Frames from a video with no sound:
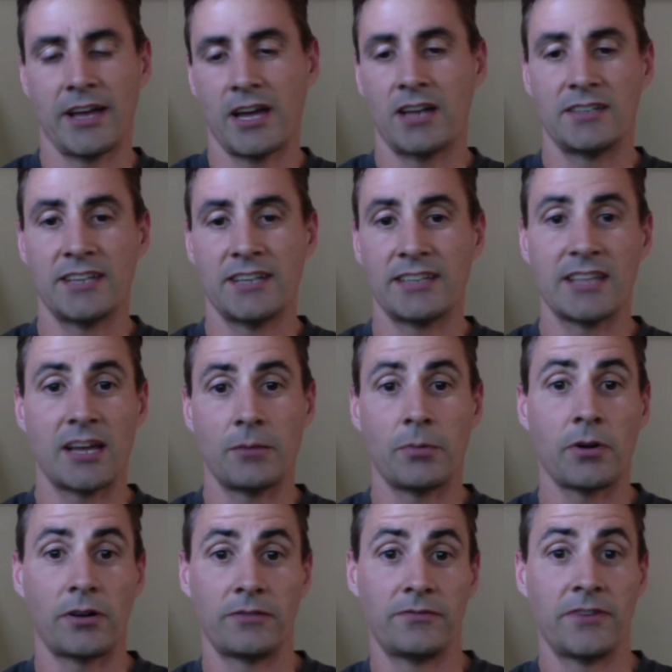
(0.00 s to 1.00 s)
got to take that
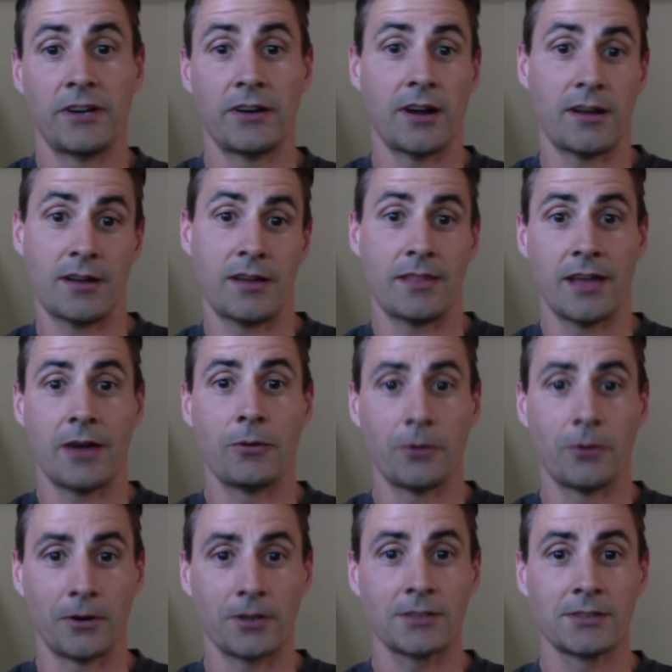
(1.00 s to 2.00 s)
apart and figure out how that
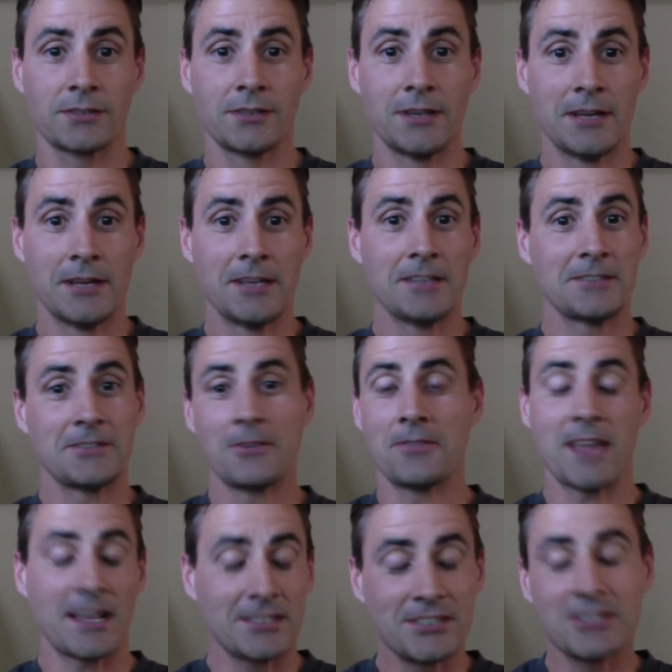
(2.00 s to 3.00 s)
works." So
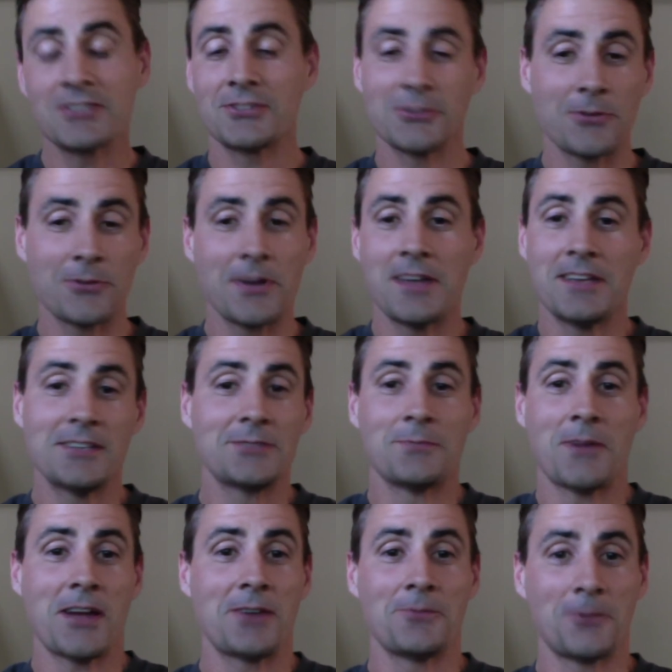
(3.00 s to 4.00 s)
that's just the way his
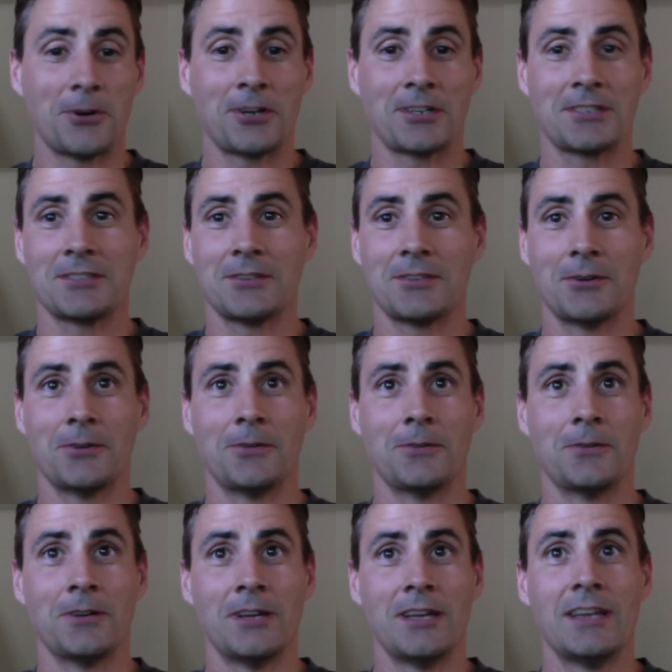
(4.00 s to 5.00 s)
mind works.
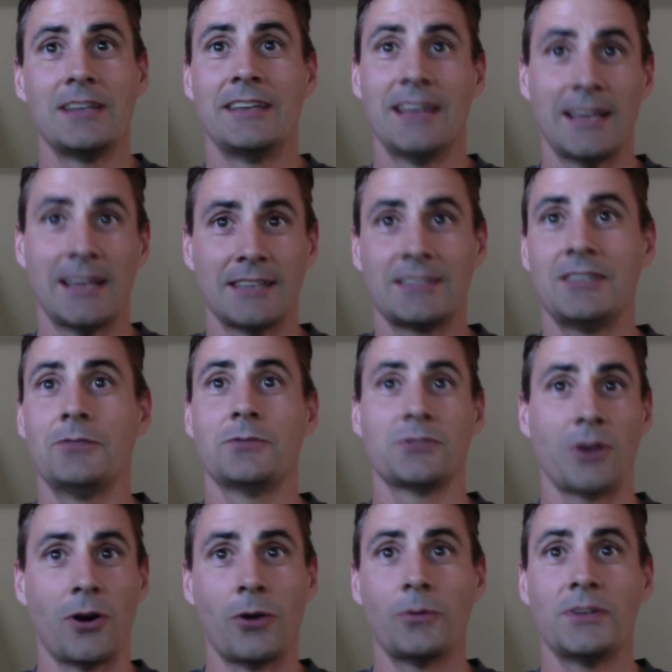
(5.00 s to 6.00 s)
So yes, he was
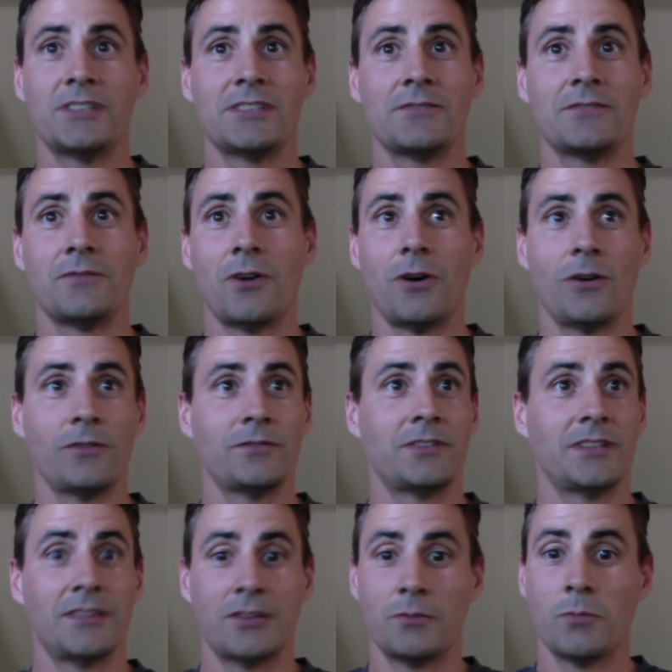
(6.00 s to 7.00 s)
always involved
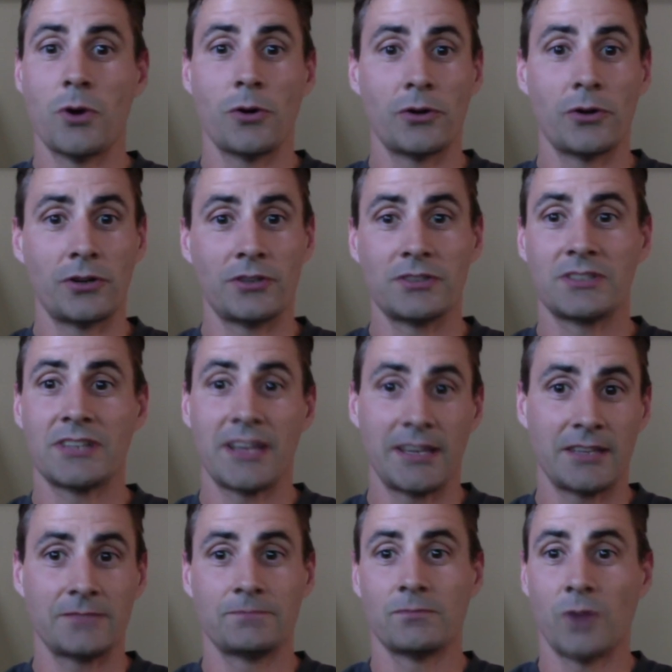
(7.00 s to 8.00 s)
in the motors,
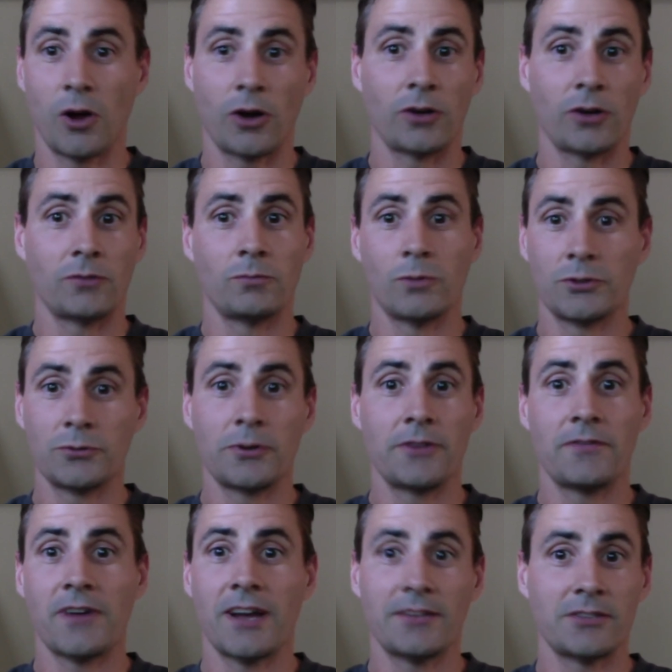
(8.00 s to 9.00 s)
like our
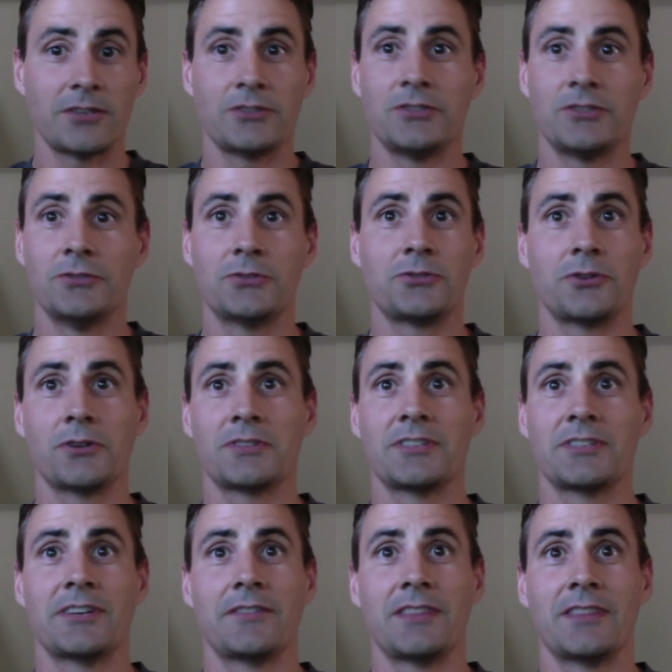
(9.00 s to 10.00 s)
125s, our two strokes,
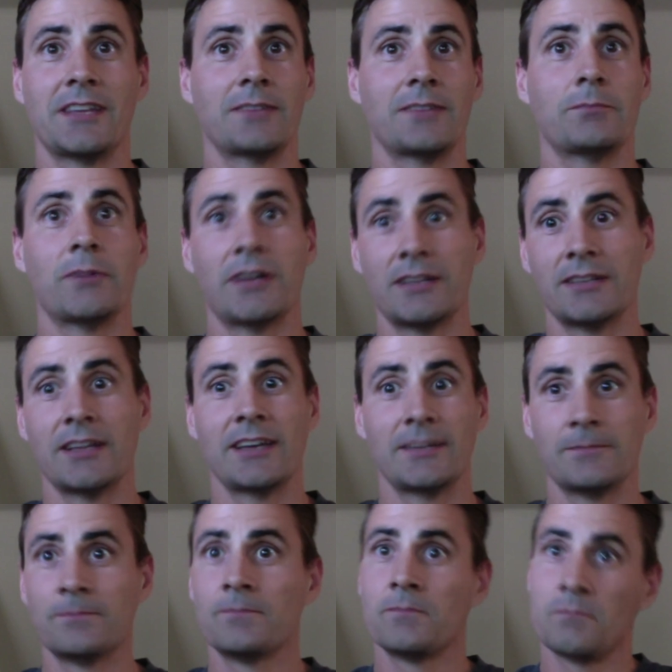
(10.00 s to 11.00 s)
and everything. But
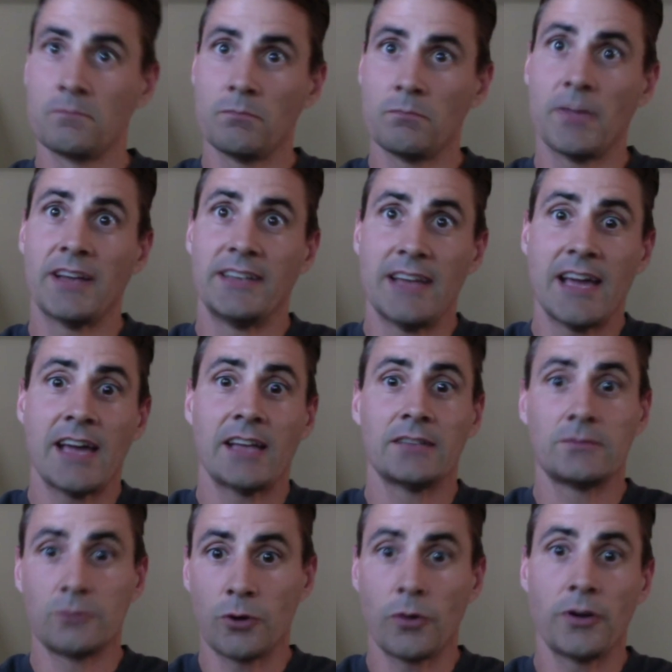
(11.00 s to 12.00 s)
like my
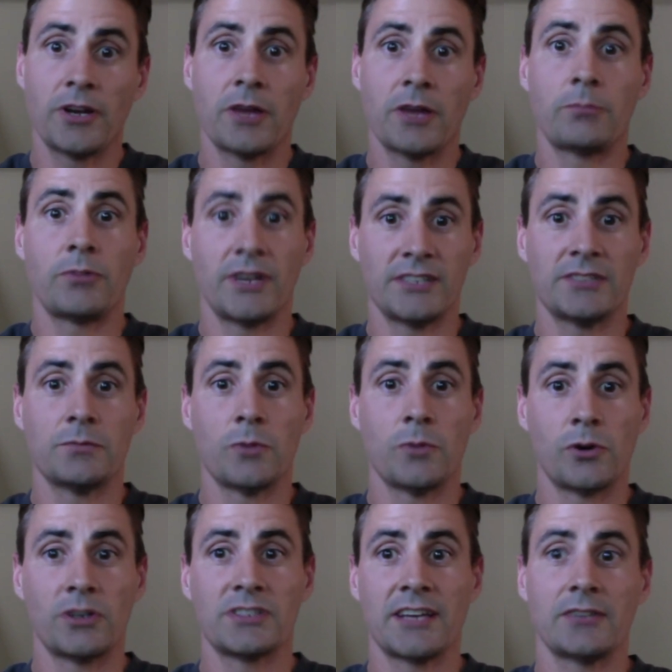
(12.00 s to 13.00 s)
dad, growing up racing
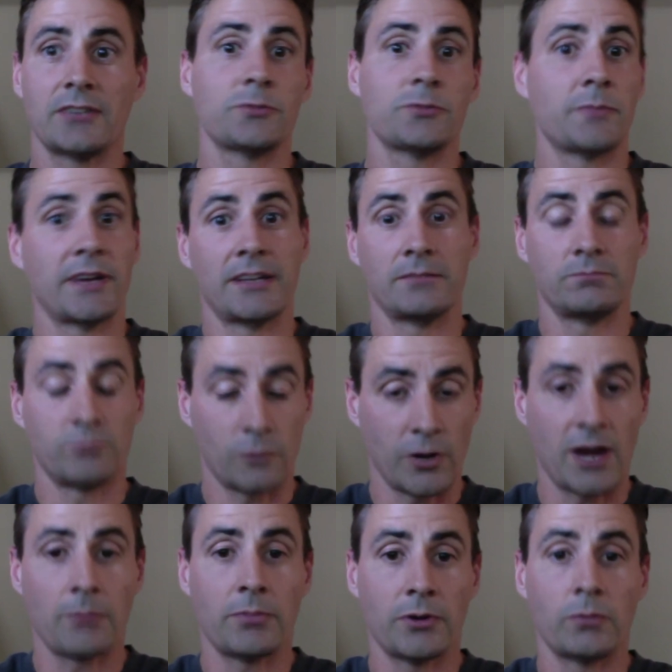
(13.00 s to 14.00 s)
motorcycles, my
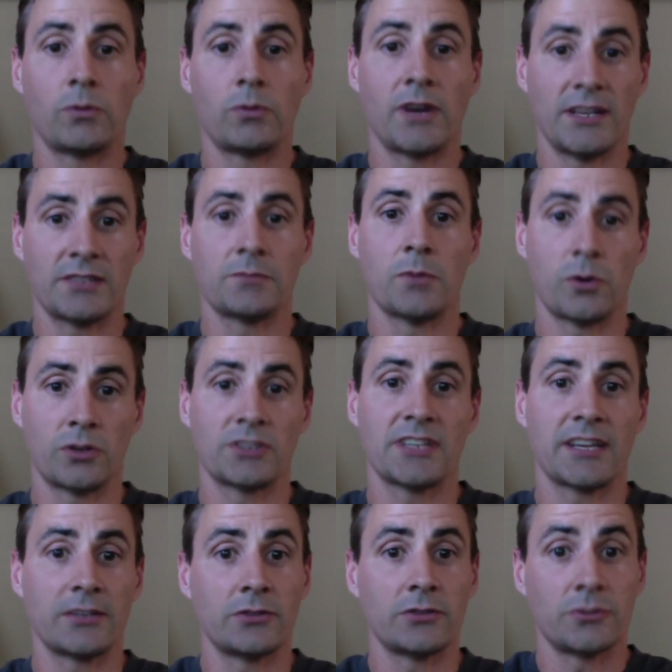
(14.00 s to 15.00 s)
grandpa raced
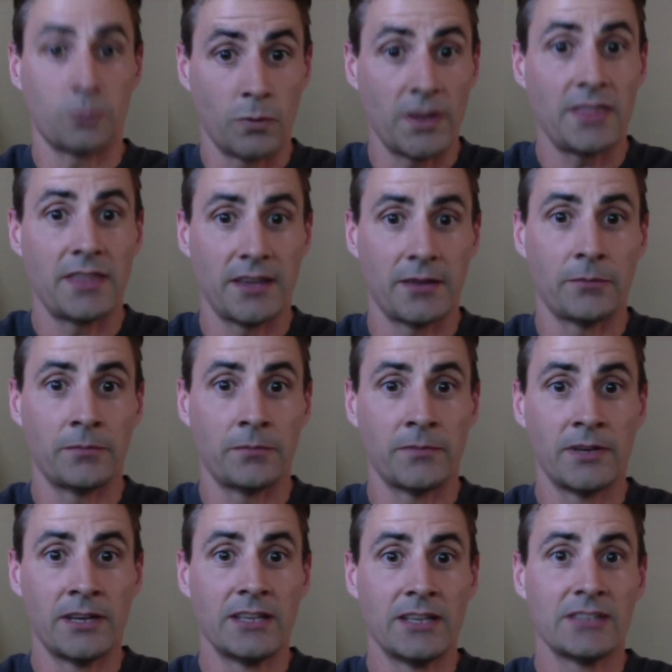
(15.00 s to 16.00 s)
motorcycles with him,
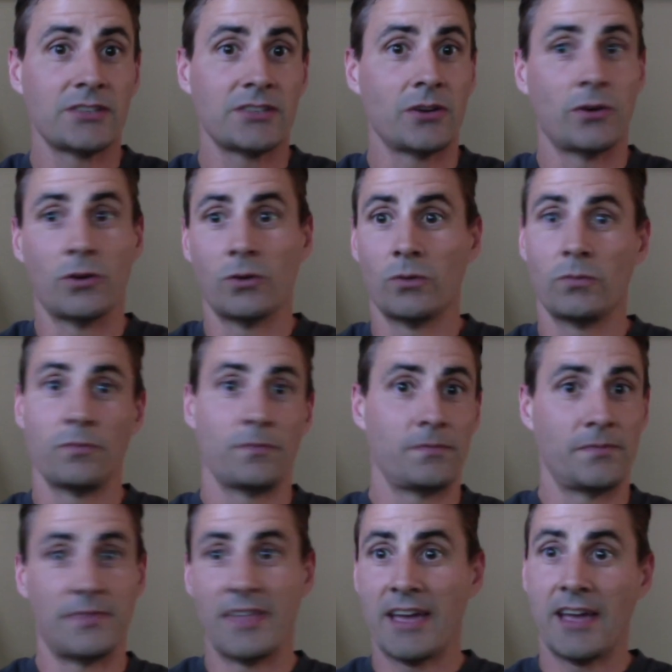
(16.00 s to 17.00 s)
so
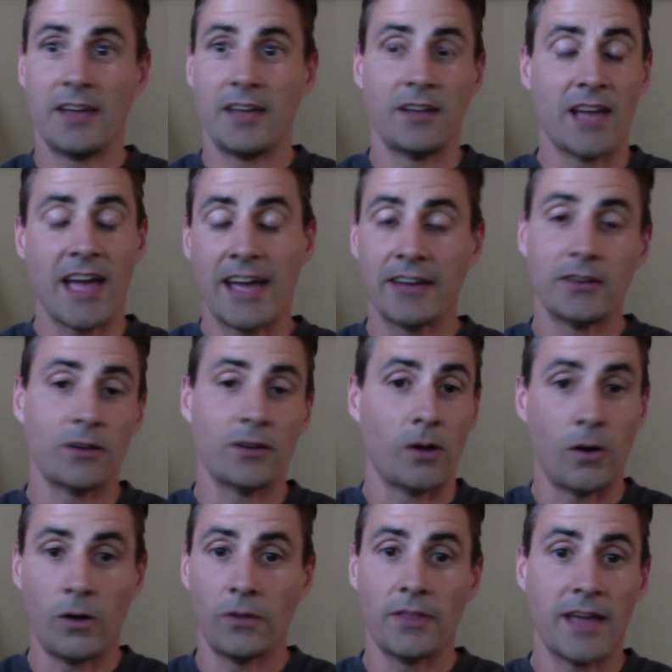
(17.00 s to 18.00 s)
they had
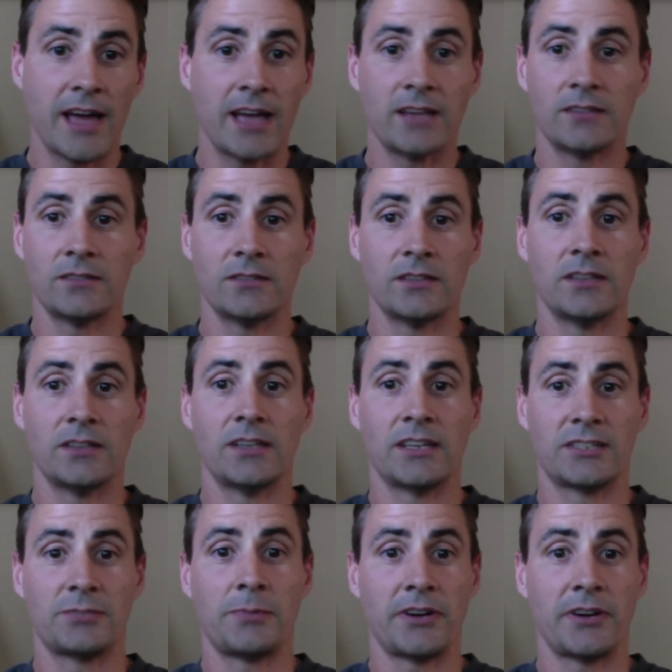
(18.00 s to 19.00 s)
all that
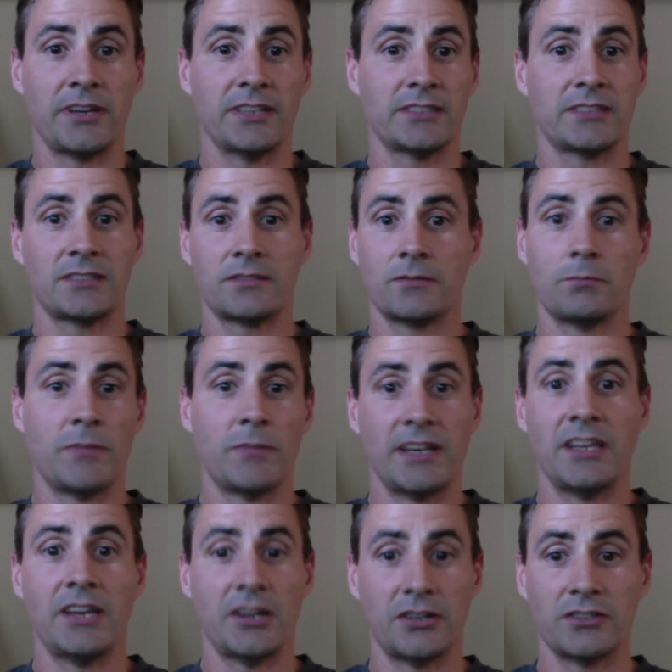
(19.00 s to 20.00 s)
experience,
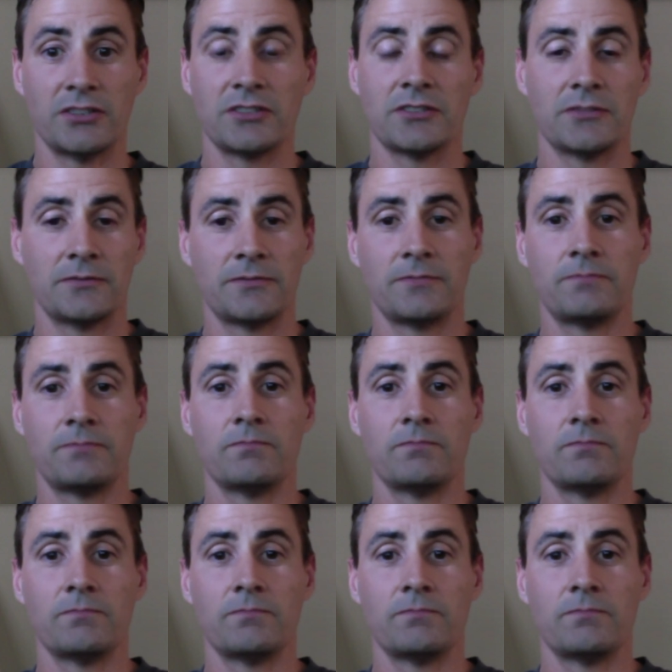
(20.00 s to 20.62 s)
many years of